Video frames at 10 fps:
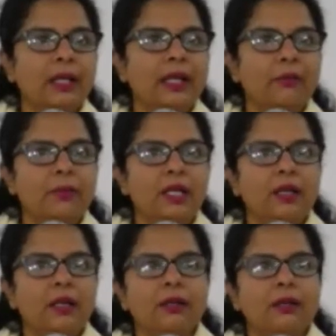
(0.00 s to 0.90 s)
let
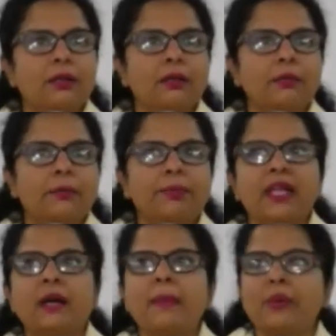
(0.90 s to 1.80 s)
me uh,
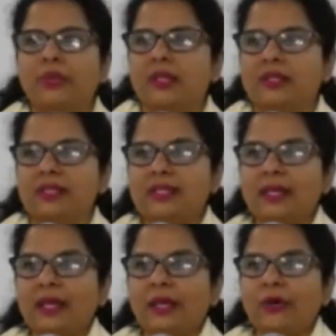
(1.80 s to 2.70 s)
bring about this
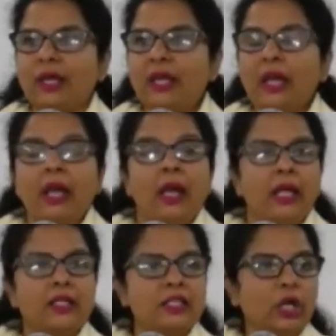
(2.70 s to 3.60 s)
okay
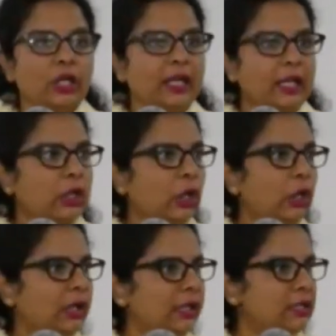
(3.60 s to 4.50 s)
it's not that
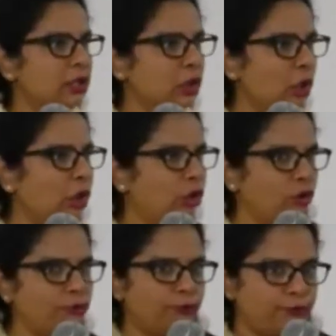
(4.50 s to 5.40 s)
god is a god
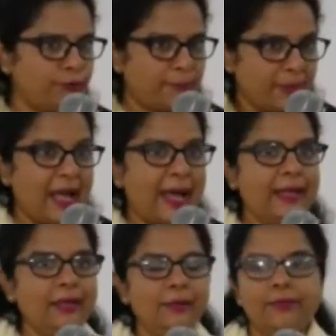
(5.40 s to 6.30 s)
of
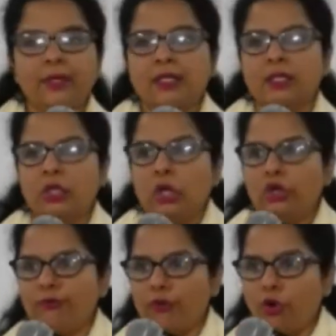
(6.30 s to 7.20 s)
plan he's a god
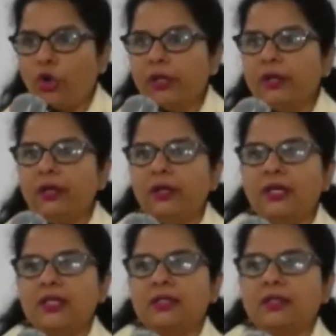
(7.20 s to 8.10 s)
of order
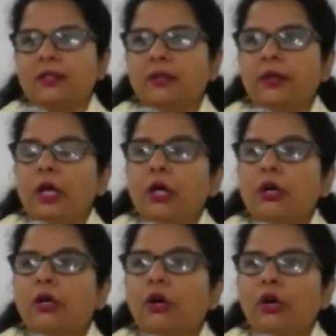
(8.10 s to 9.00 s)
he's a,
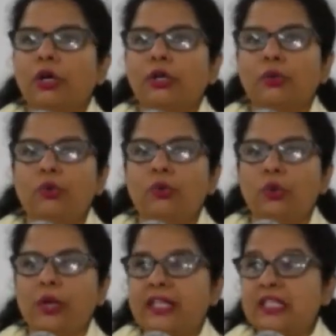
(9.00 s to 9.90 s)
a god
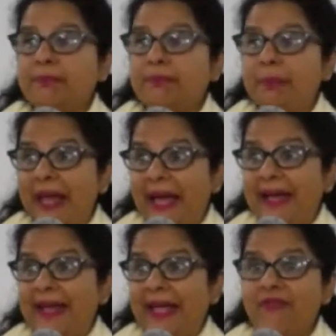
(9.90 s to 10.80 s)
who has
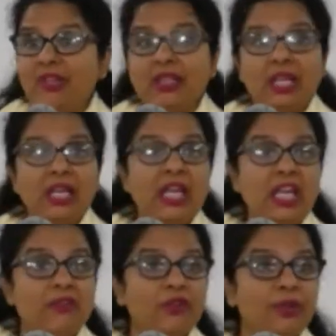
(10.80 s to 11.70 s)
planned everything
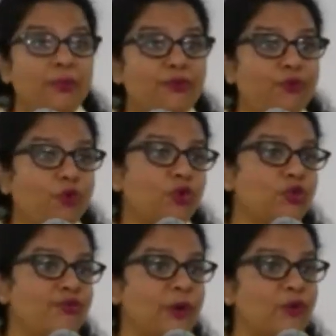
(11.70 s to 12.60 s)
even before
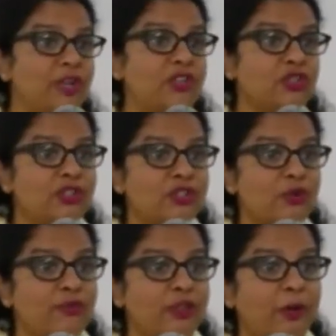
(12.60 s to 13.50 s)
the foundations
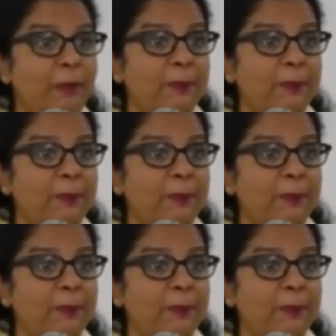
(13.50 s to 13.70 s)
of the